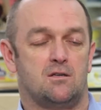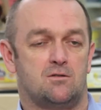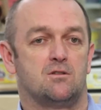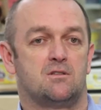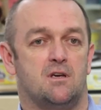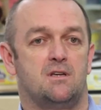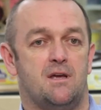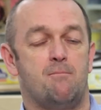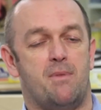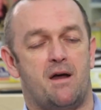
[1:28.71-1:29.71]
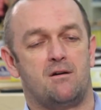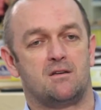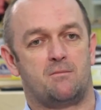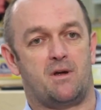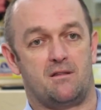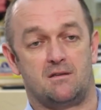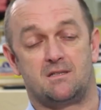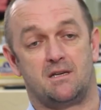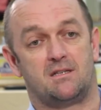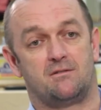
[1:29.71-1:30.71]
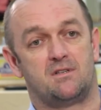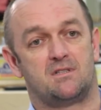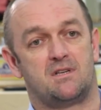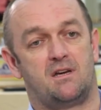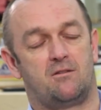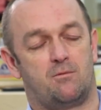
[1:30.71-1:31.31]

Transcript: It's just that he's embarrassed by the state of his teeth.